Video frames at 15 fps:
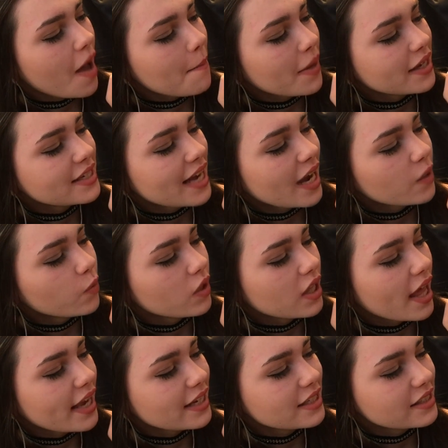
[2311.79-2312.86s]
thought my dad
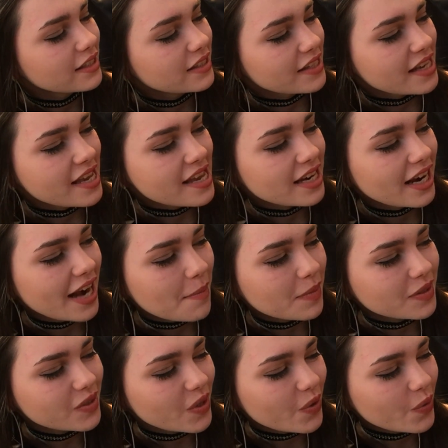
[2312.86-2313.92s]
would like to see in
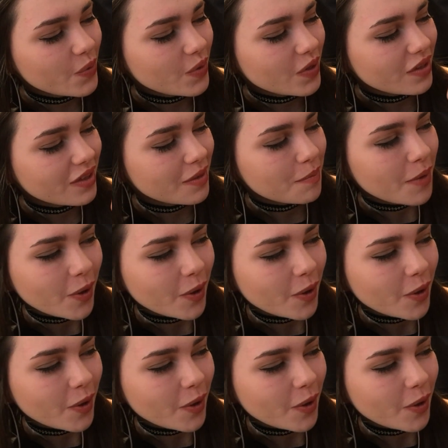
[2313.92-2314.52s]
an episode